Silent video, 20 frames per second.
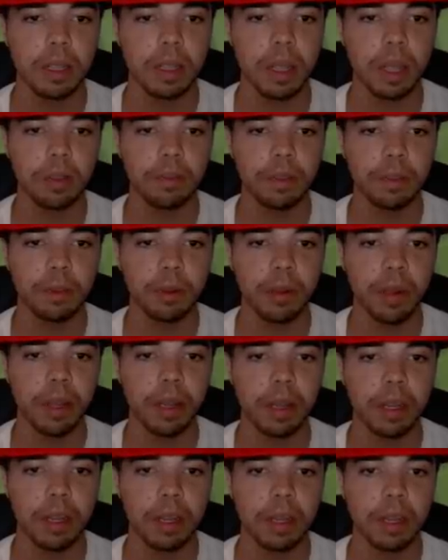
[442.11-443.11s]
Down for
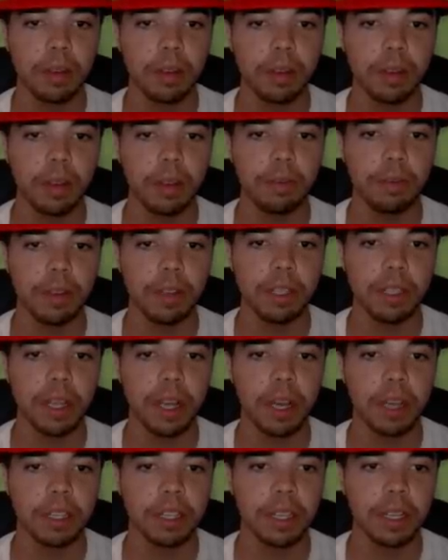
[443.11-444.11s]
Marega. Good first
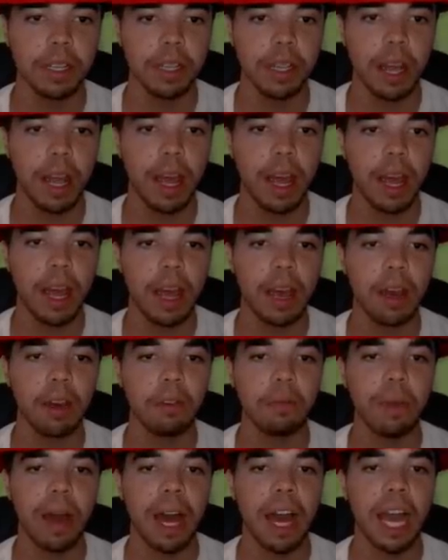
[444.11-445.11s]
touch. Oh
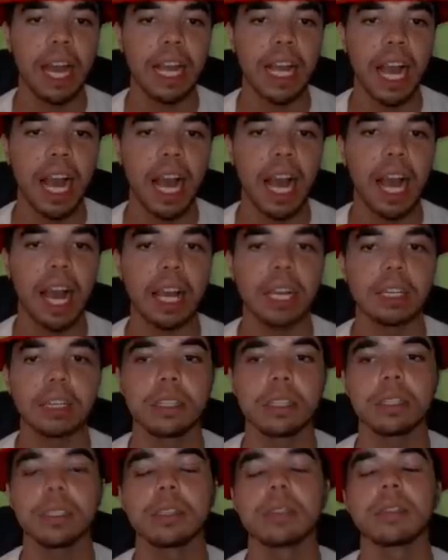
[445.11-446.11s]
my gosh.